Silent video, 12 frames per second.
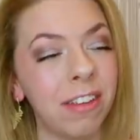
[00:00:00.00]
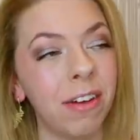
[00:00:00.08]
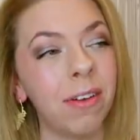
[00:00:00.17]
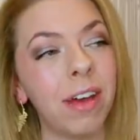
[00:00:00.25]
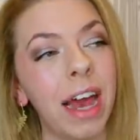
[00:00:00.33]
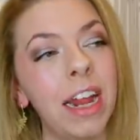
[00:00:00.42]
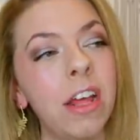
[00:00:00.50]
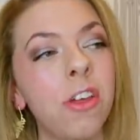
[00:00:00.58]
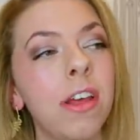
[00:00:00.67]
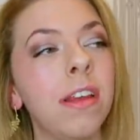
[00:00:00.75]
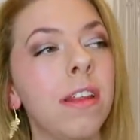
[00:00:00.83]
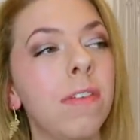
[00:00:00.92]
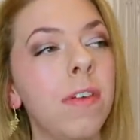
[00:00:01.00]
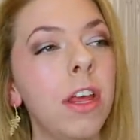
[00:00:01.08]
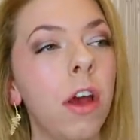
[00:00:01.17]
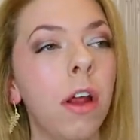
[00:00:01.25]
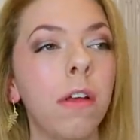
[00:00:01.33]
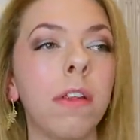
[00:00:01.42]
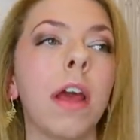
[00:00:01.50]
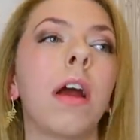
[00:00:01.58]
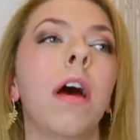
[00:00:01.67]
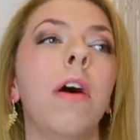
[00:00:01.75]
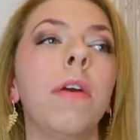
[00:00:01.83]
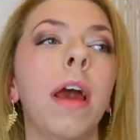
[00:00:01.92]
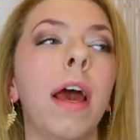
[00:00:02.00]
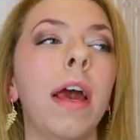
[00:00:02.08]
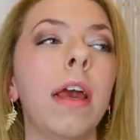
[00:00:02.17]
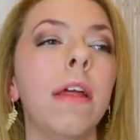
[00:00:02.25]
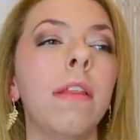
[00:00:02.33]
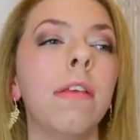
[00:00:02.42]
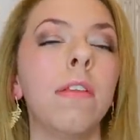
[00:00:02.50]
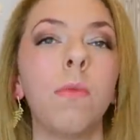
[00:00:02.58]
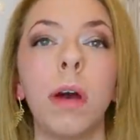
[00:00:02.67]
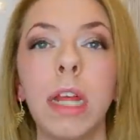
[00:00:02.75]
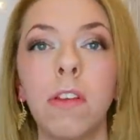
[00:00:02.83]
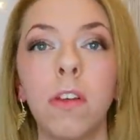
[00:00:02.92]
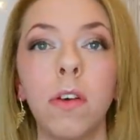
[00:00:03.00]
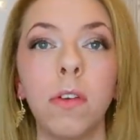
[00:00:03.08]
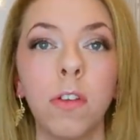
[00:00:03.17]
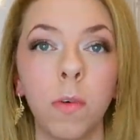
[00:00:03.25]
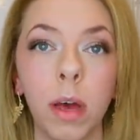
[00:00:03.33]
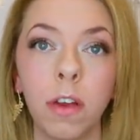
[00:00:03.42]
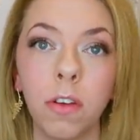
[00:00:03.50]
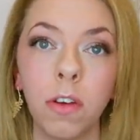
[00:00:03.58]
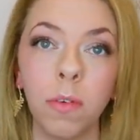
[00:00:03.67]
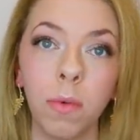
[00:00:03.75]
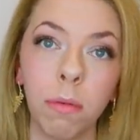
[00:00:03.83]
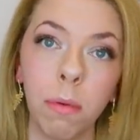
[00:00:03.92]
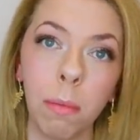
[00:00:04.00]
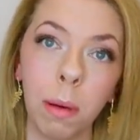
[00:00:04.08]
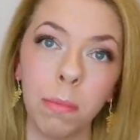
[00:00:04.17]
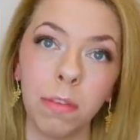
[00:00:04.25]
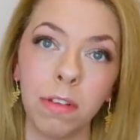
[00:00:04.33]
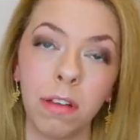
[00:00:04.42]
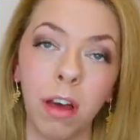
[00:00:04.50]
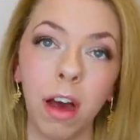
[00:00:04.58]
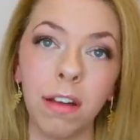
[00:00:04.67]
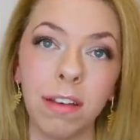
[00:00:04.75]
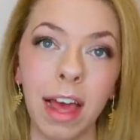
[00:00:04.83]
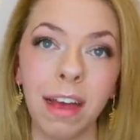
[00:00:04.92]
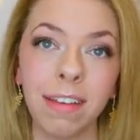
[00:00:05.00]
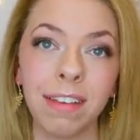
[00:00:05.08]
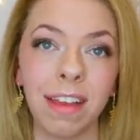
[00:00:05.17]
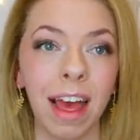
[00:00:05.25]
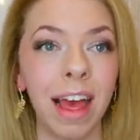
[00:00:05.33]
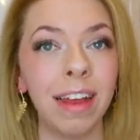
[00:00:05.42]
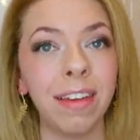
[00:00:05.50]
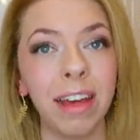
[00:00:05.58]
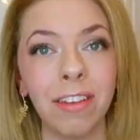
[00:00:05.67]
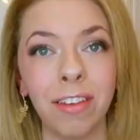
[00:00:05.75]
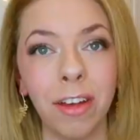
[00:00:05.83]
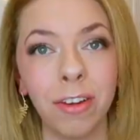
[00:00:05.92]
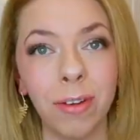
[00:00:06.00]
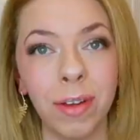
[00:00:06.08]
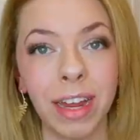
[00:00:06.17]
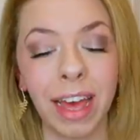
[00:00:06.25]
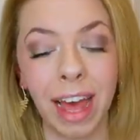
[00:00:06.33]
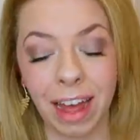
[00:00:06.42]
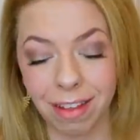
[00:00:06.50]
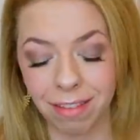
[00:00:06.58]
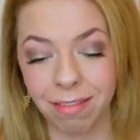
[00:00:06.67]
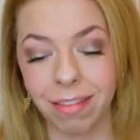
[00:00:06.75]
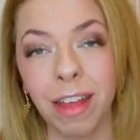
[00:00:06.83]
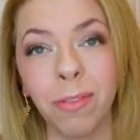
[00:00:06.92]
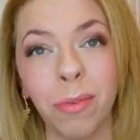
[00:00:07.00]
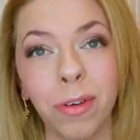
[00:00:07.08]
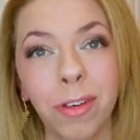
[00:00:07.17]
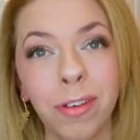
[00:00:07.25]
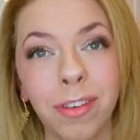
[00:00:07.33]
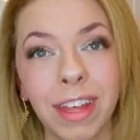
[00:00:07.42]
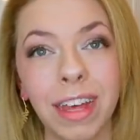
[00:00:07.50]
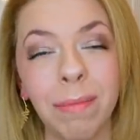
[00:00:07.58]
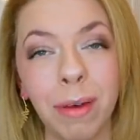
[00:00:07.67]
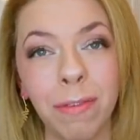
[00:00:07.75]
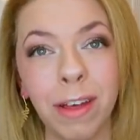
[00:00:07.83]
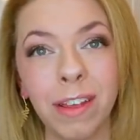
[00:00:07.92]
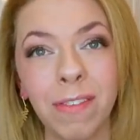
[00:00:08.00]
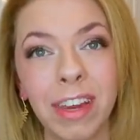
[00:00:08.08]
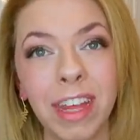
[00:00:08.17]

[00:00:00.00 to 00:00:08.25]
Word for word: So Kaylee Jean did this video and I was like, okay, this is what I need to do. So I took one of my mum's card decks and I started doing it, and that's what you see in my first